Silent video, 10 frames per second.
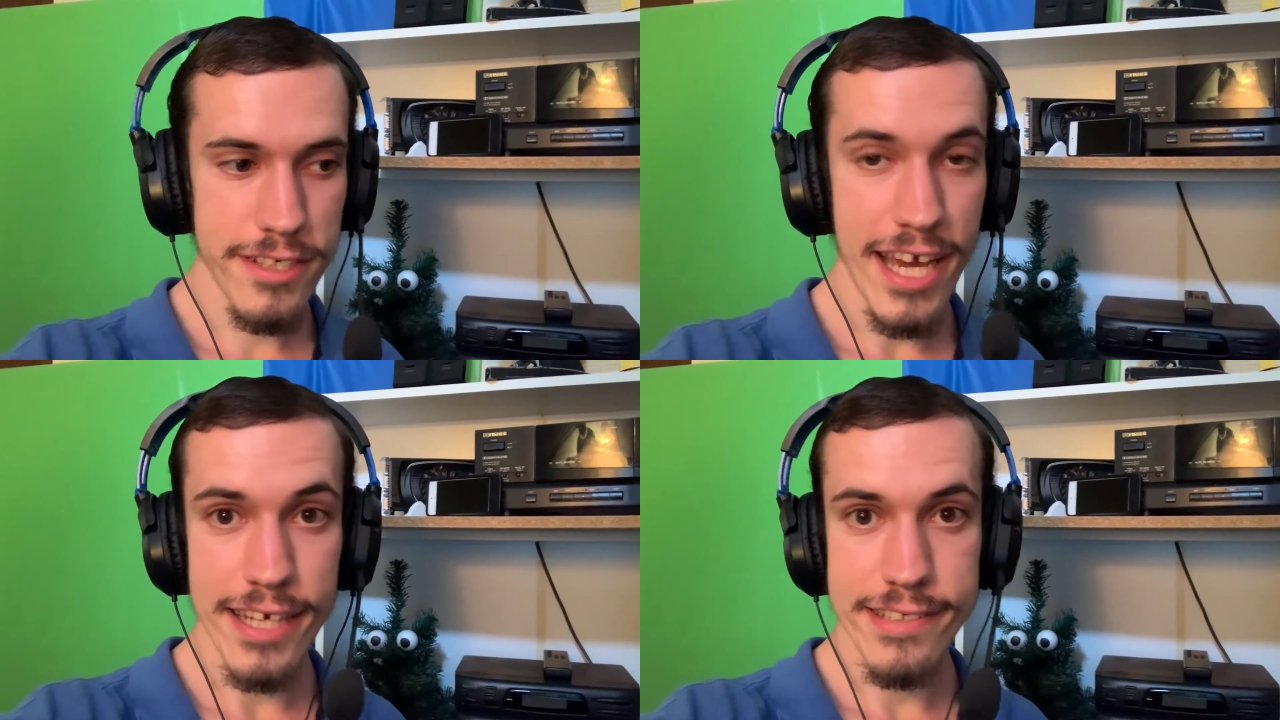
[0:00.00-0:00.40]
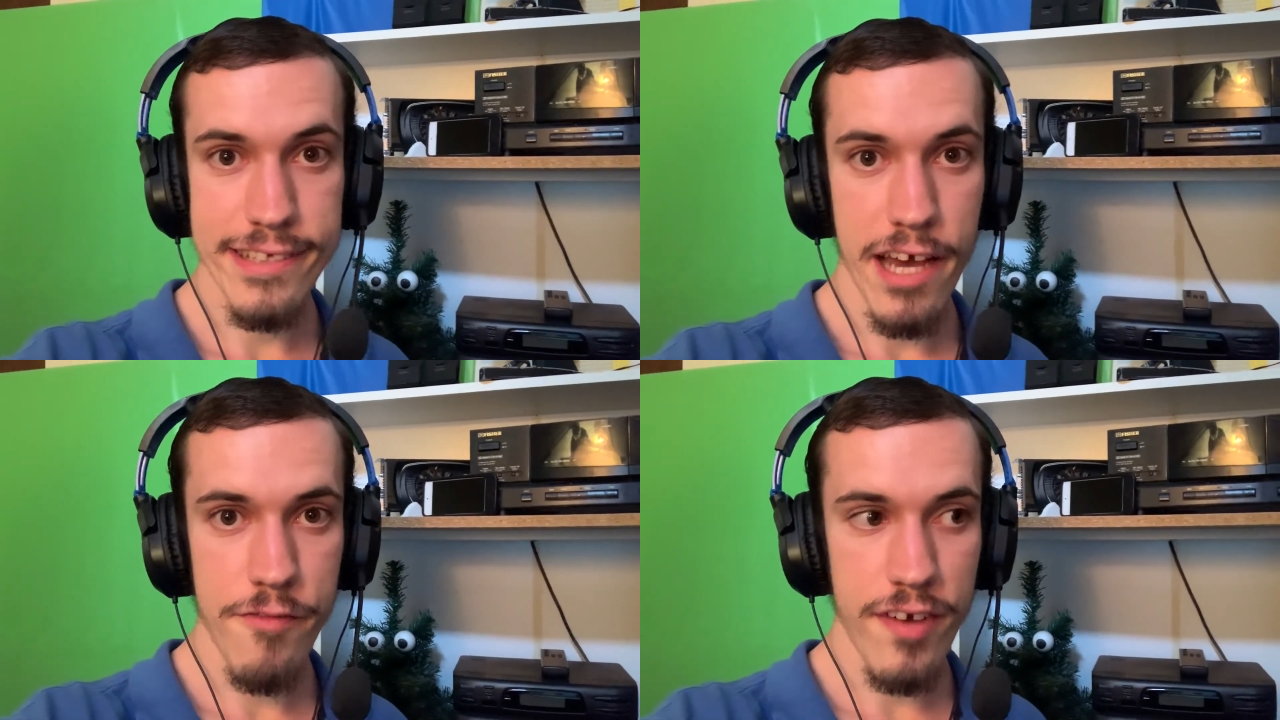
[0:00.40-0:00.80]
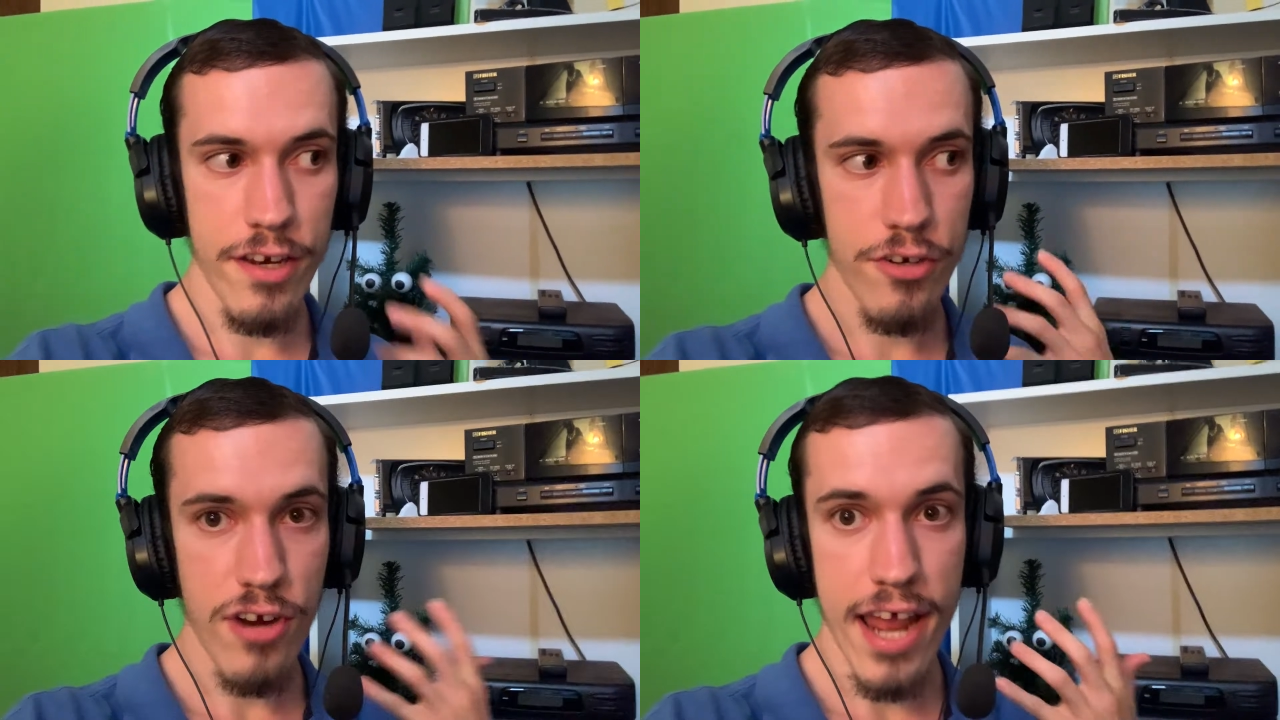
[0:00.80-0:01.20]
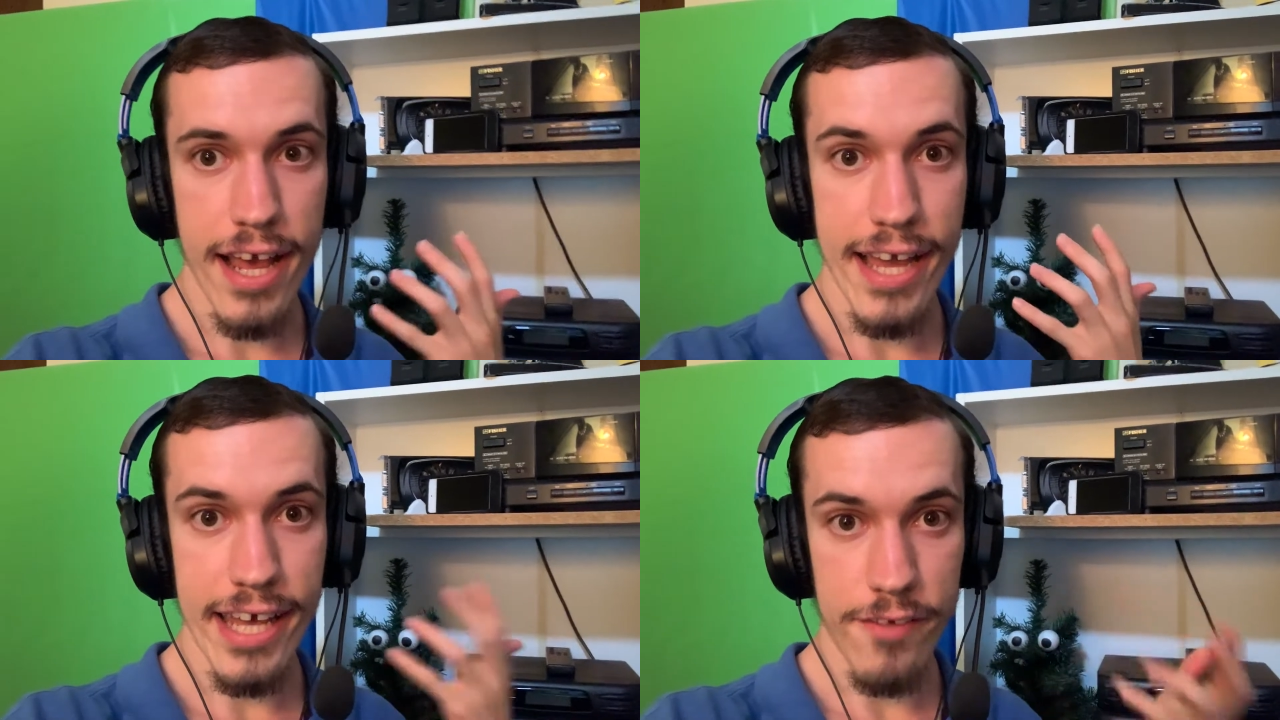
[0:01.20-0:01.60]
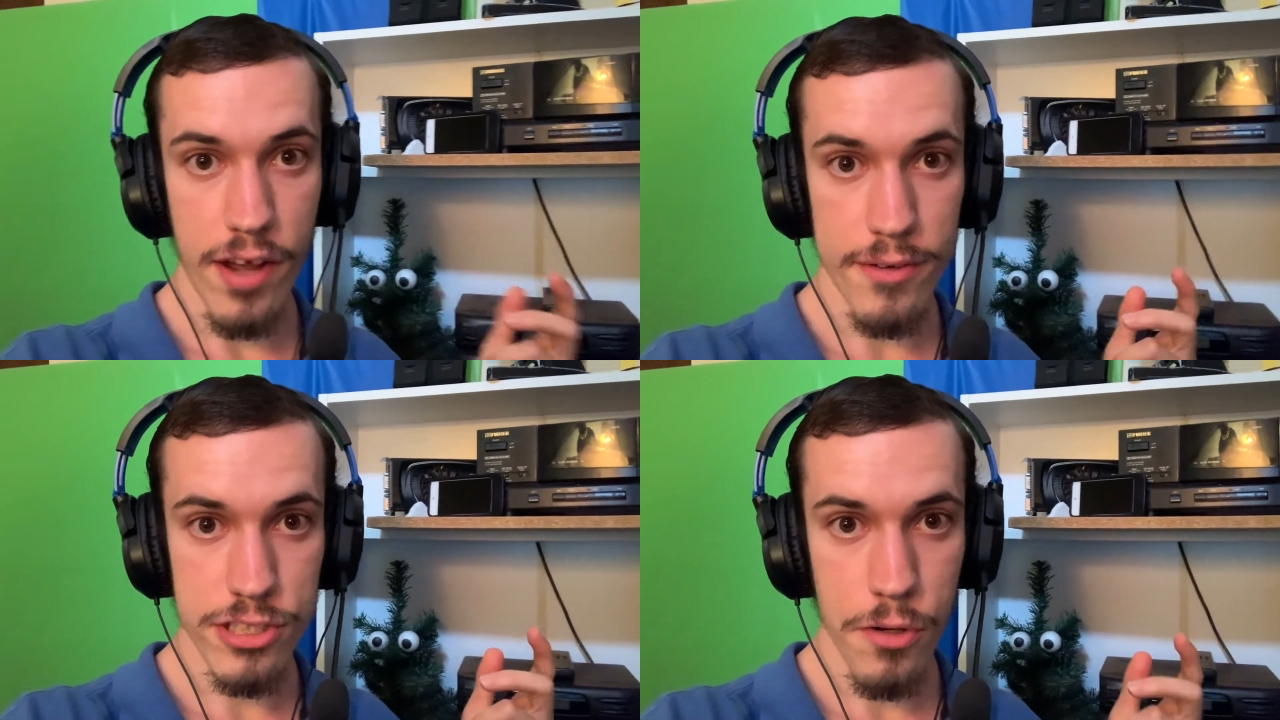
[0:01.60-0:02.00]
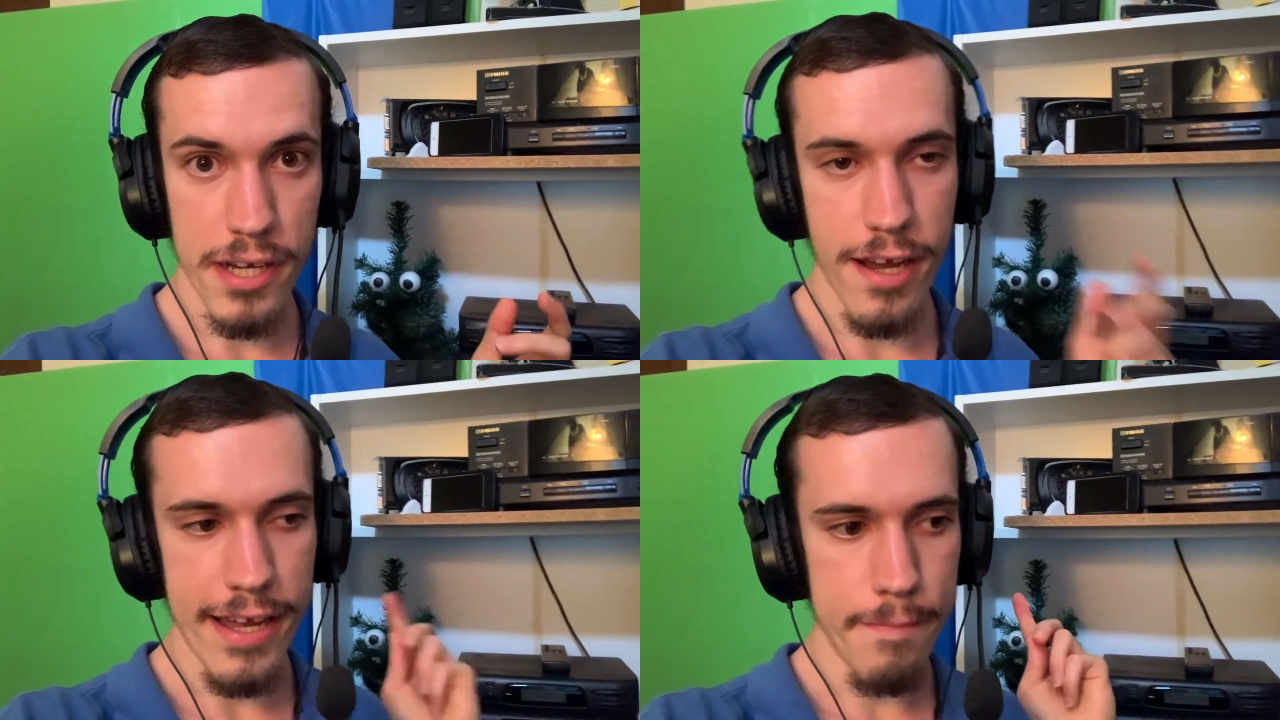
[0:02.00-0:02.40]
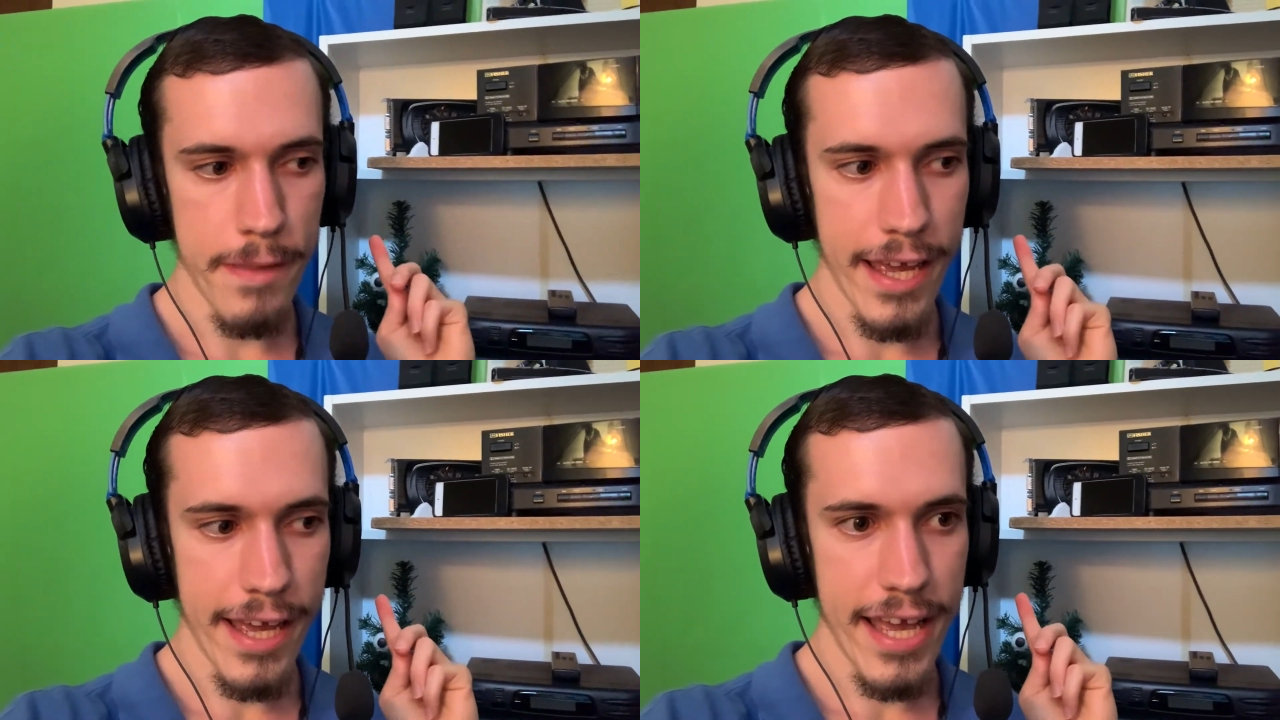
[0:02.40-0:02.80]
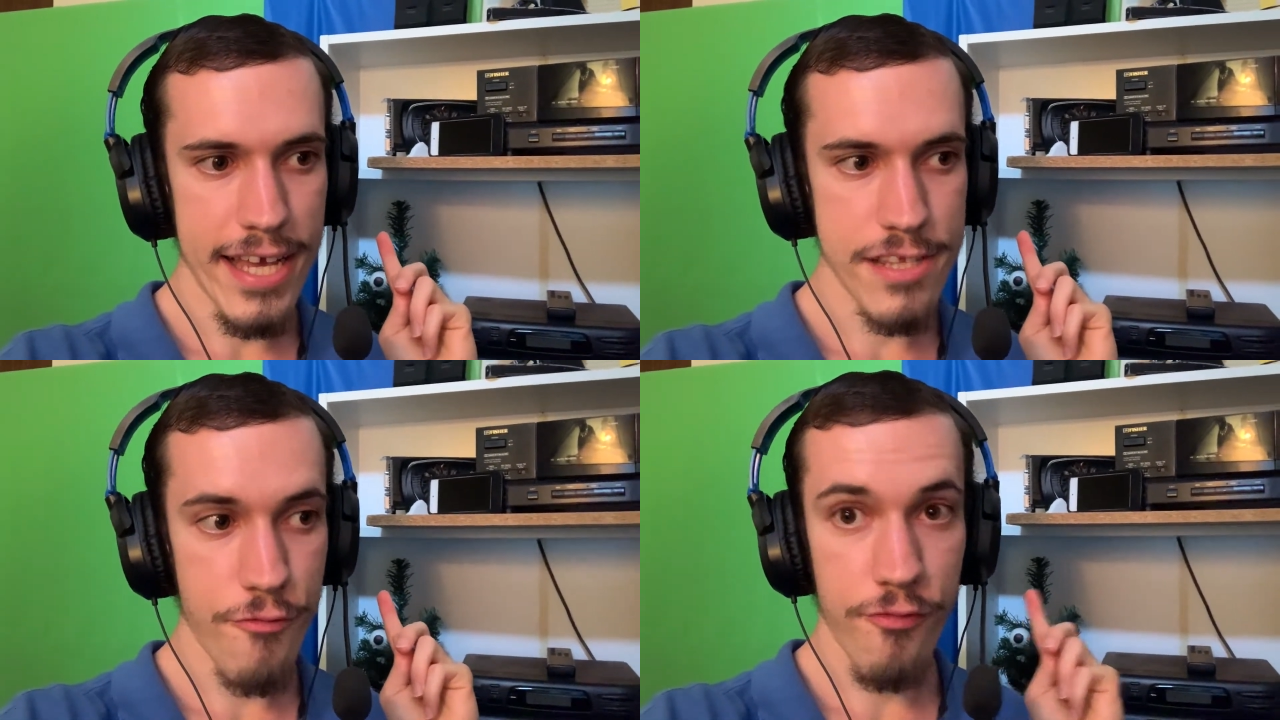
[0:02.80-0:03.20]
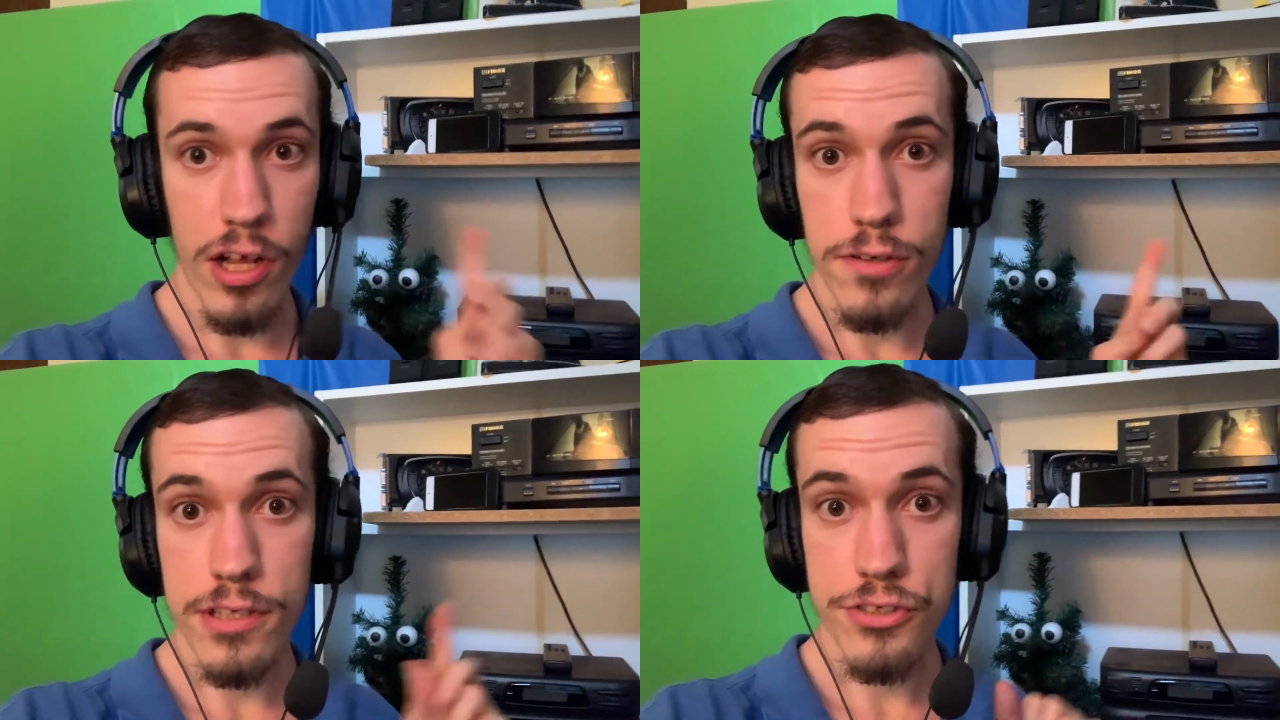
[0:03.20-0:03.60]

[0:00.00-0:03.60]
tech stuff and try to identify what's going on, is follow the